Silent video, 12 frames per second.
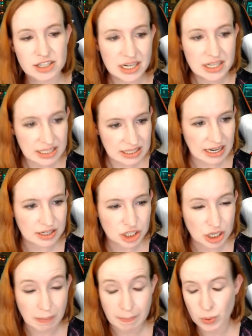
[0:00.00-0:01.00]
It's actually
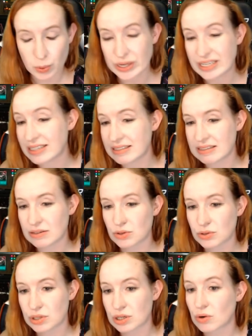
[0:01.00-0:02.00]

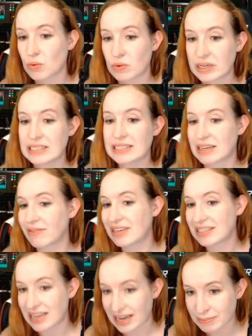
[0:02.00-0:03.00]
0.0017
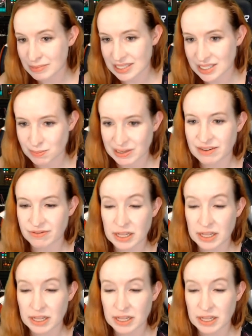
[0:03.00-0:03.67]
times the speed of light,